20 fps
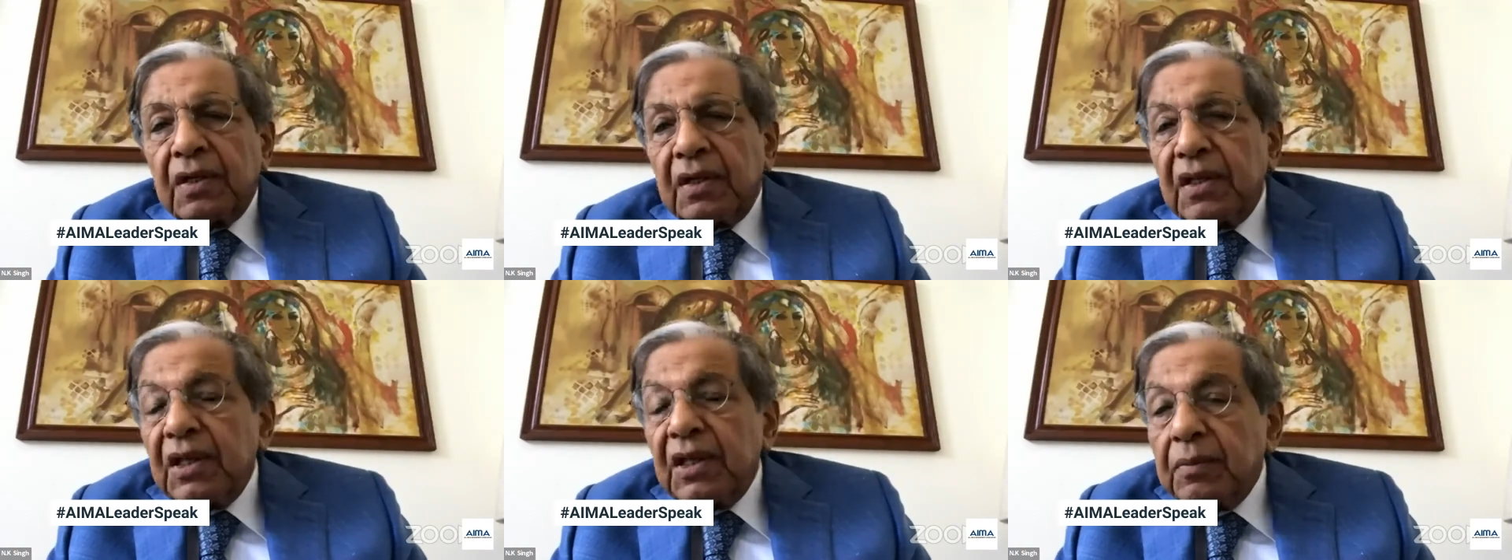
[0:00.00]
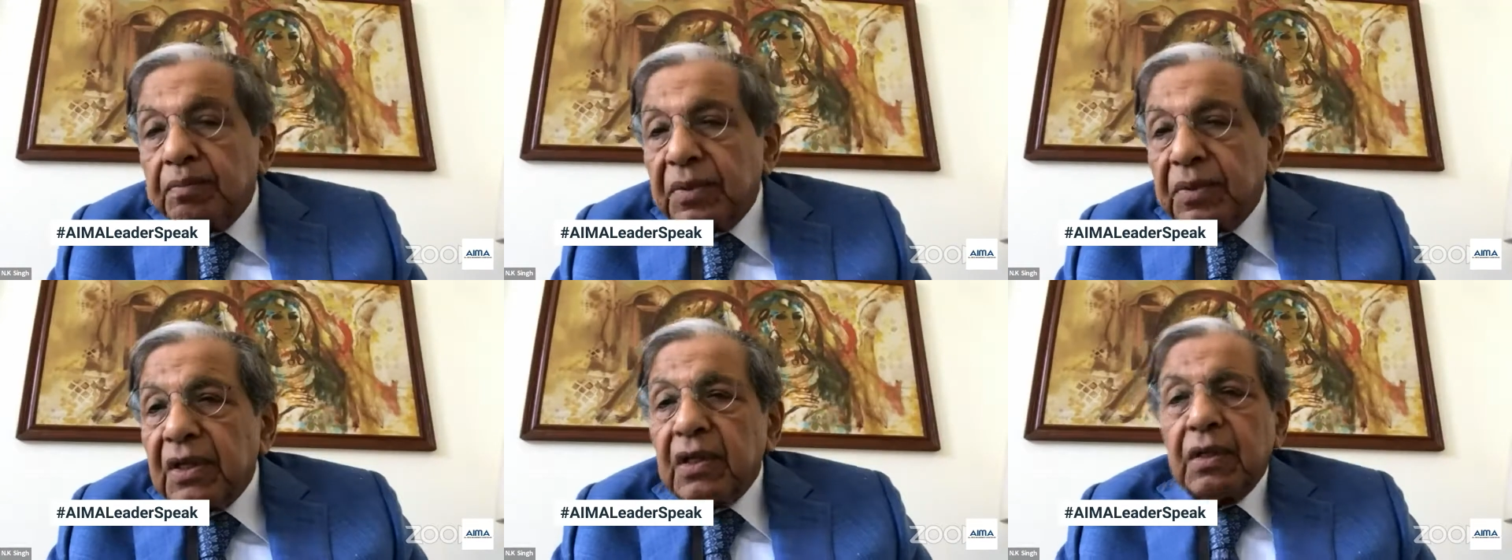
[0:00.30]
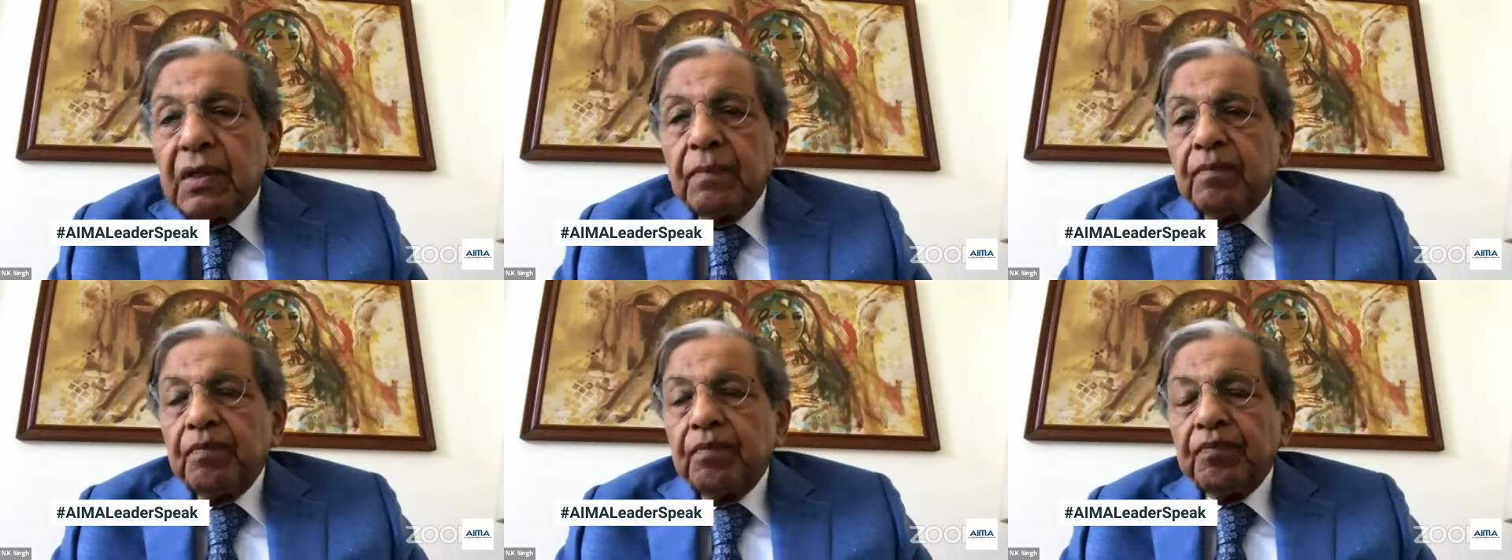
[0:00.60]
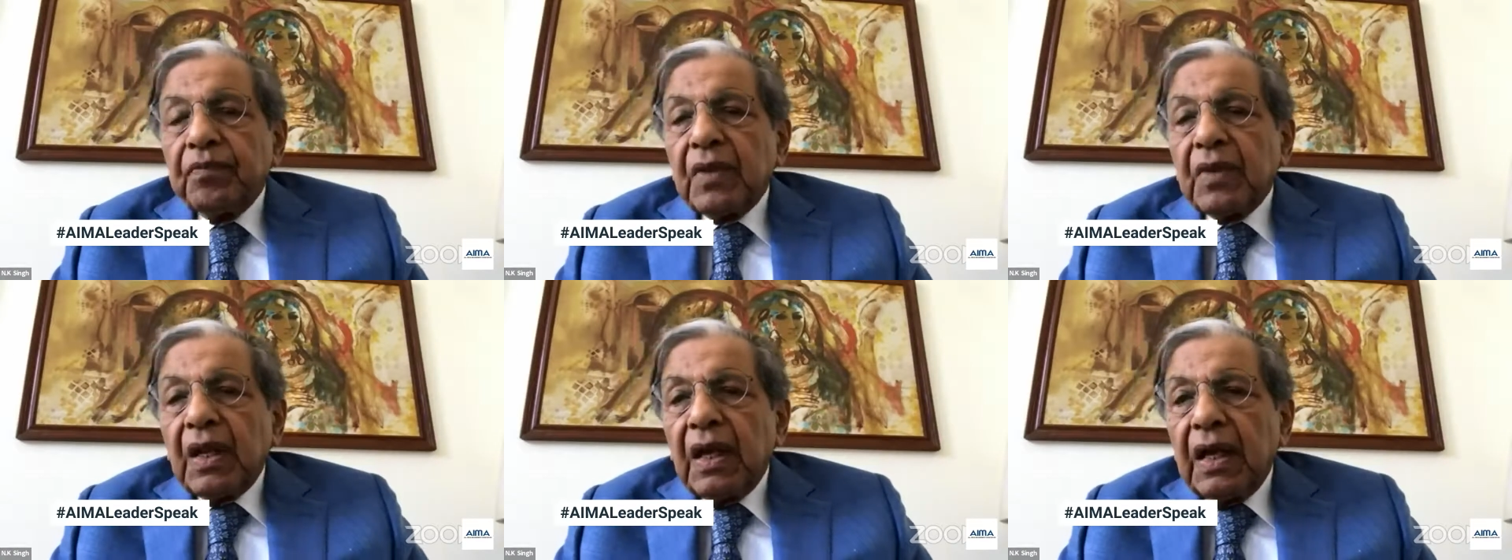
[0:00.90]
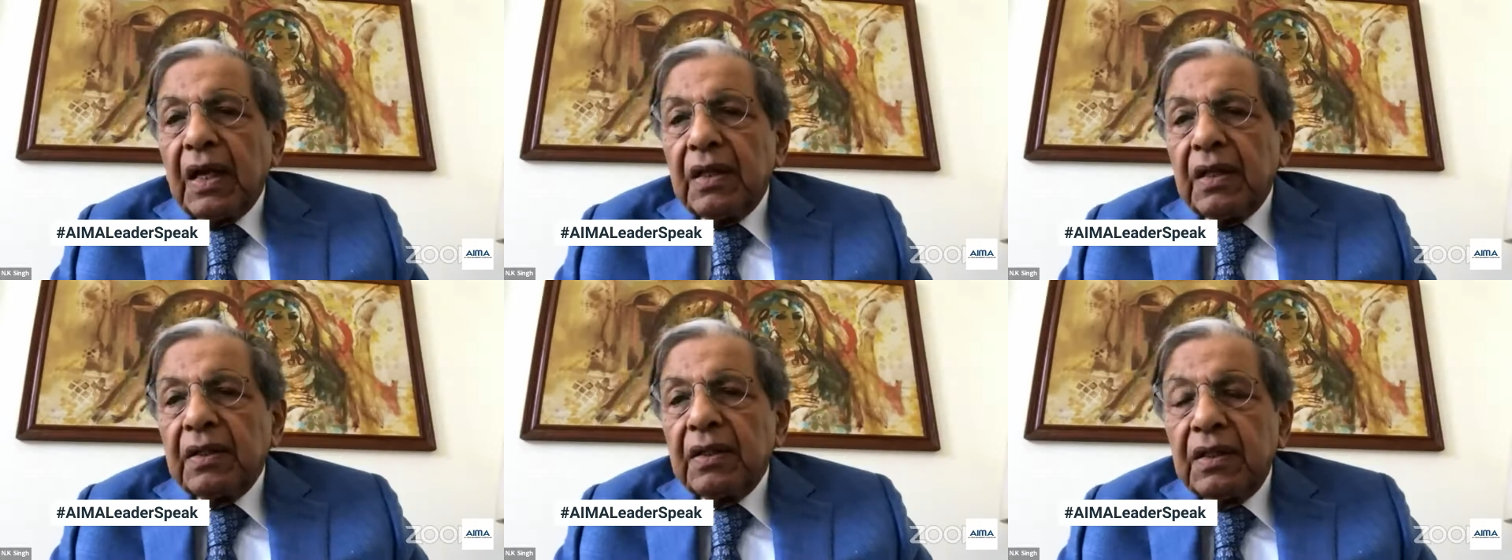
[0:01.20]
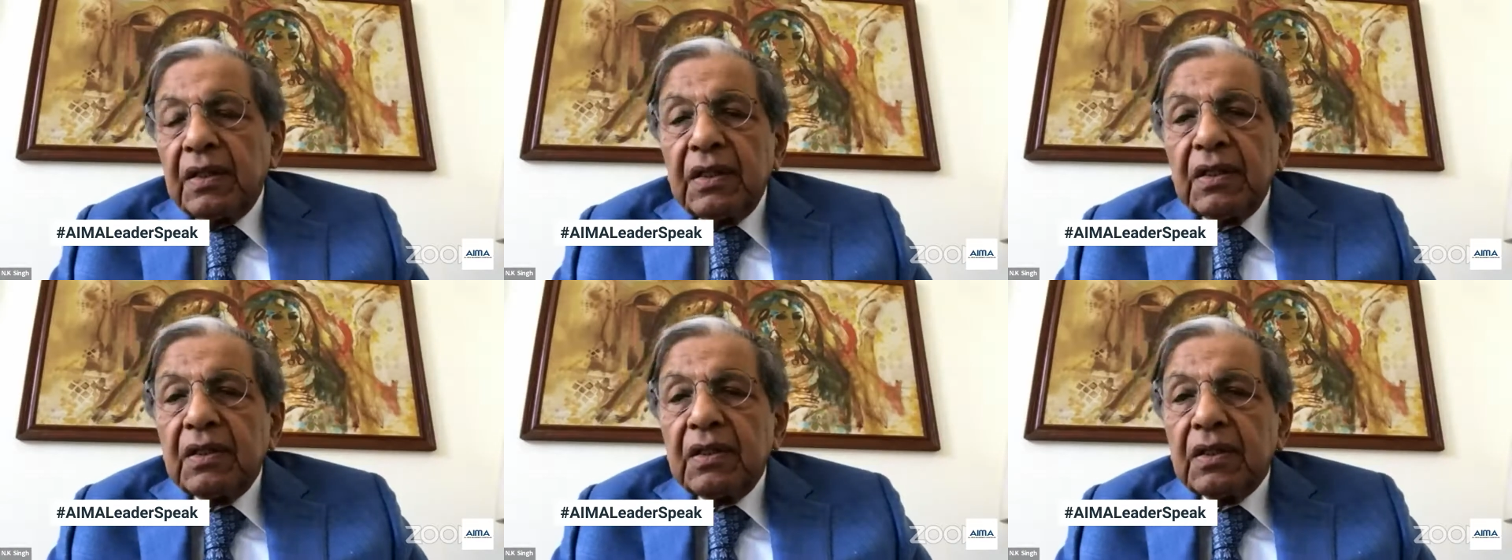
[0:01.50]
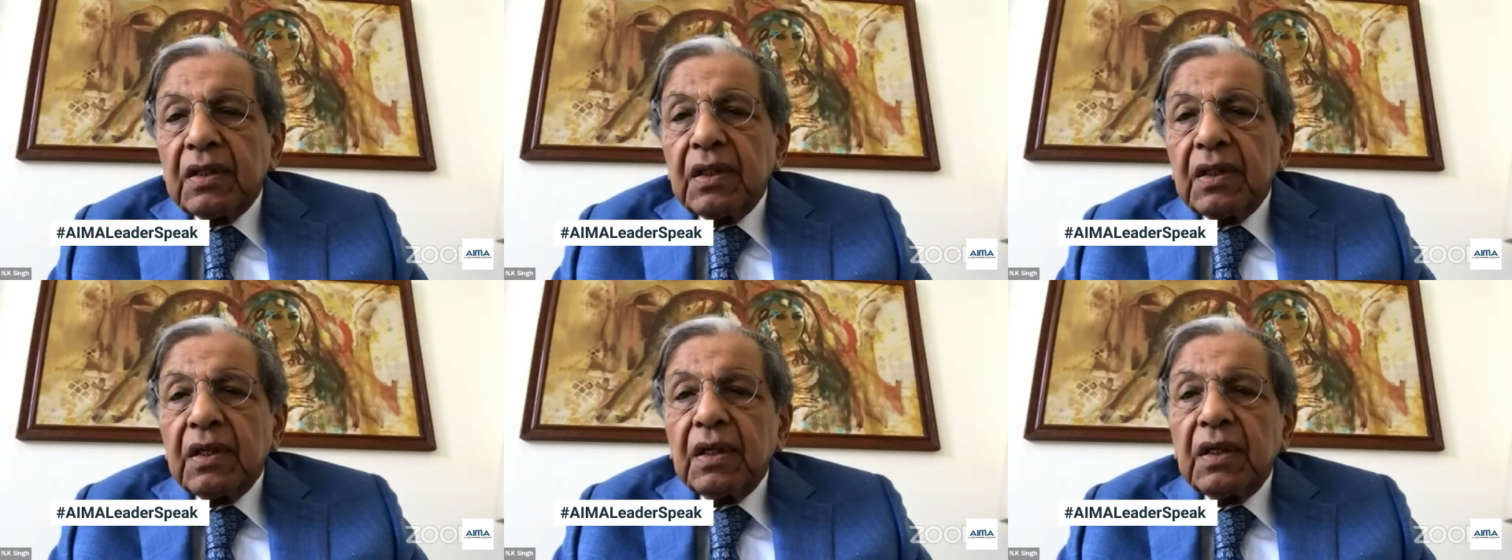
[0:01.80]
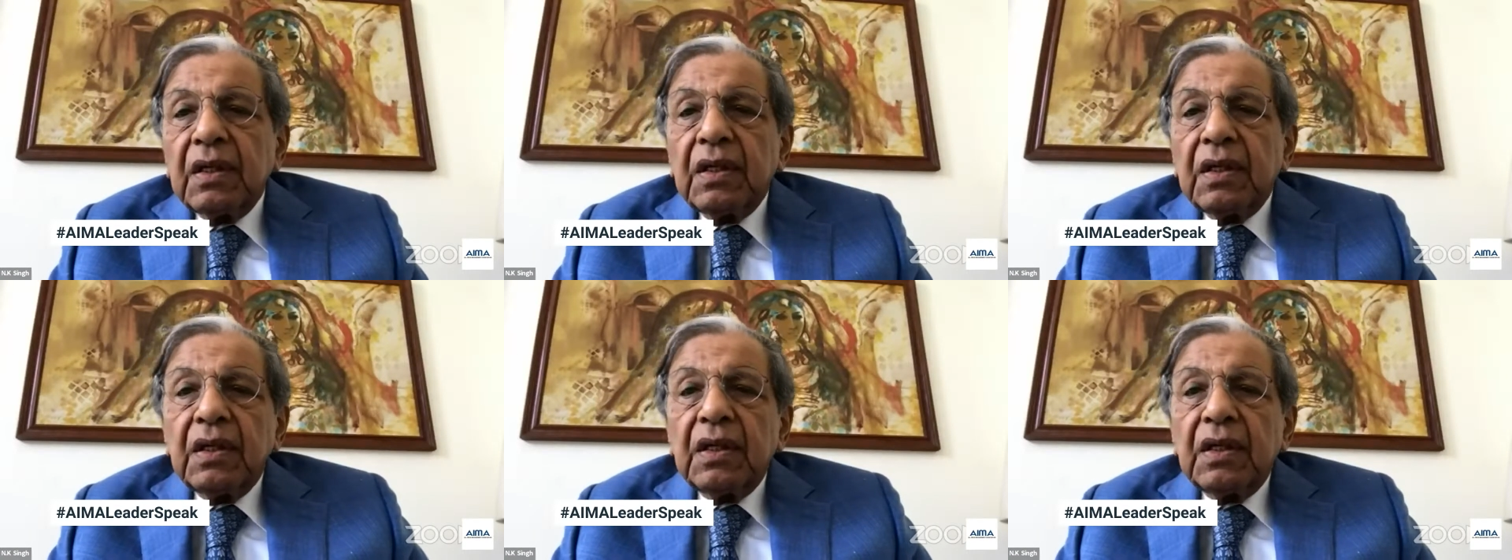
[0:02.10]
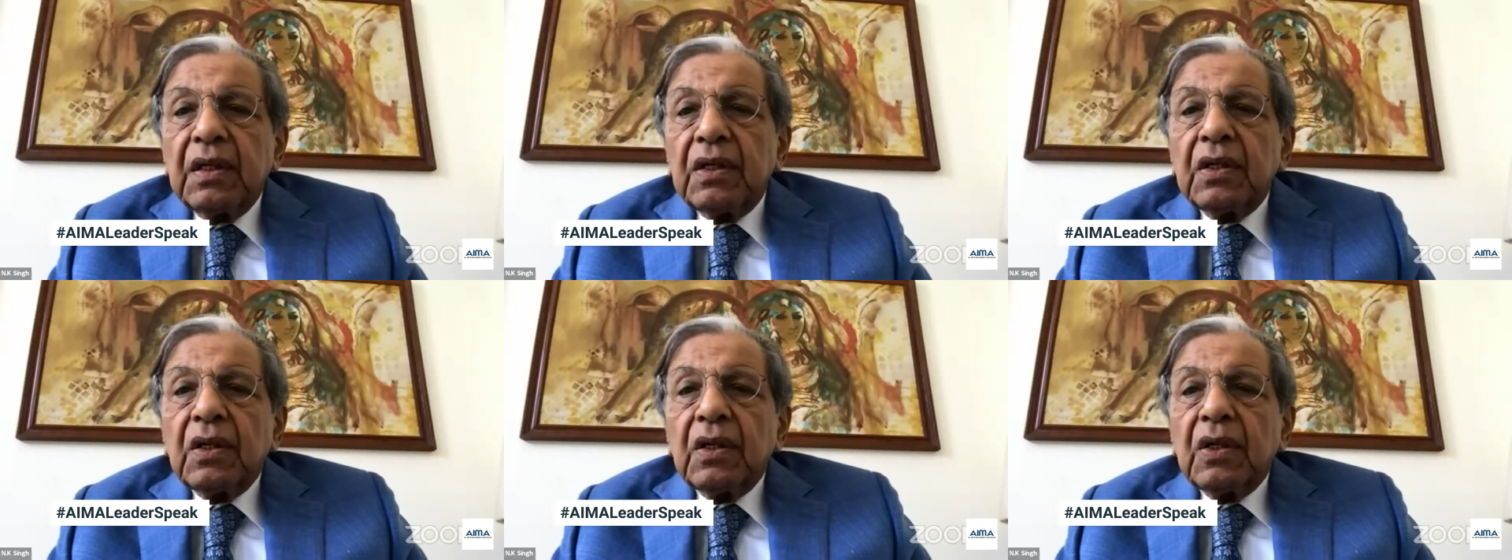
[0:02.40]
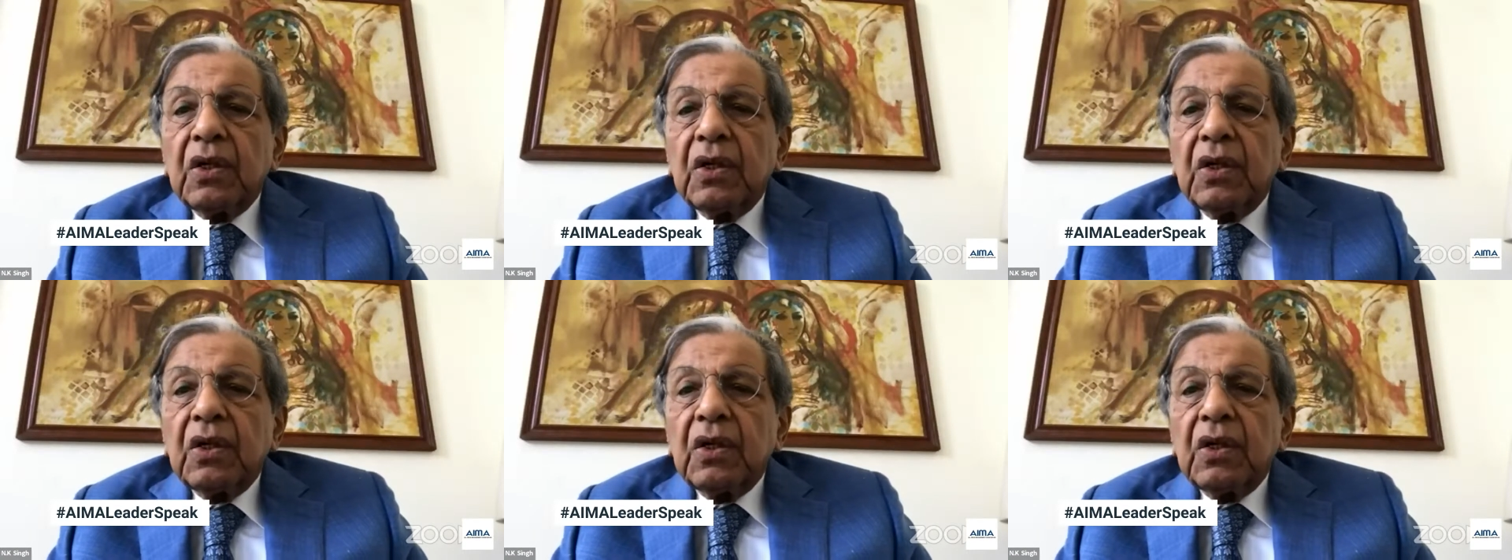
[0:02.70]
deepened, and these need